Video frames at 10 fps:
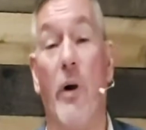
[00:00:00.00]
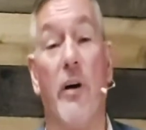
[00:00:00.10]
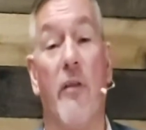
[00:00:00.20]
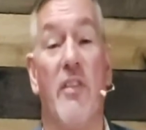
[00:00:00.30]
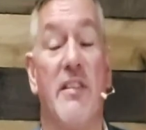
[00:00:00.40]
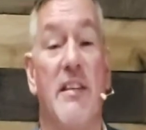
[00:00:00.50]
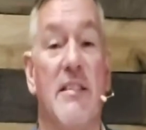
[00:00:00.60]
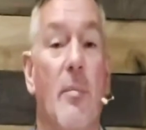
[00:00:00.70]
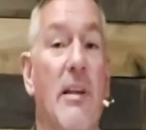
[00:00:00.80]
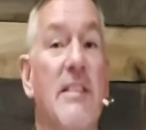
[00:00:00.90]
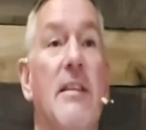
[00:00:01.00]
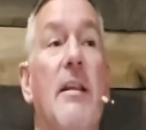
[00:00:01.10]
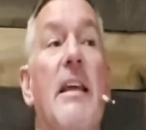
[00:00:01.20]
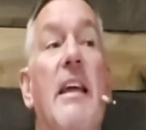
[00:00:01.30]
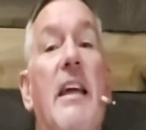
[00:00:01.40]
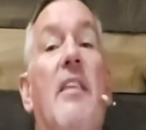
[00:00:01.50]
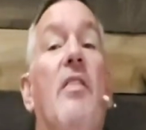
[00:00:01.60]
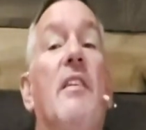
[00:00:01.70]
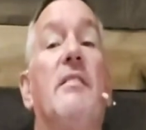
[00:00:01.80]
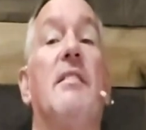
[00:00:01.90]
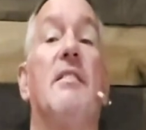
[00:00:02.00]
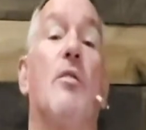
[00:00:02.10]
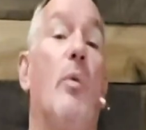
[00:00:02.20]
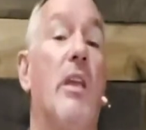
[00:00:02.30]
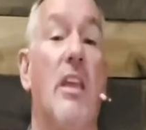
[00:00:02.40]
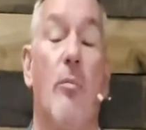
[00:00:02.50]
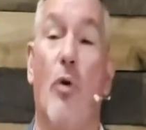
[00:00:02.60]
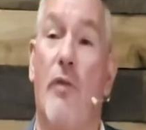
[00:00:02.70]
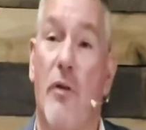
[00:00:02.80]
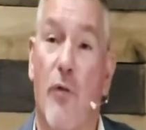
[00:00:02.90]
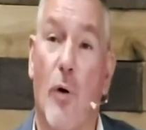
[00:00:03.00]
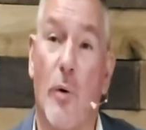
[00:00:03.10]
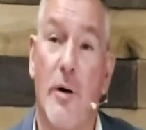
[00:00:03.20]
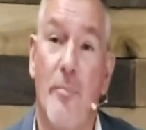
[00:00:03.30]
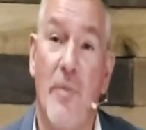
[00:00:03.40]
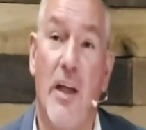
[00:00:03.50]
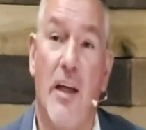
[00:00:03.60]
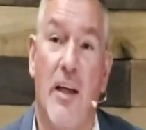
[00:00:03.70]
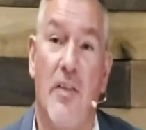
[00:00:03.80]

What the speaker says: I'm weary of the season. But listen, in this season, we keep moving forward.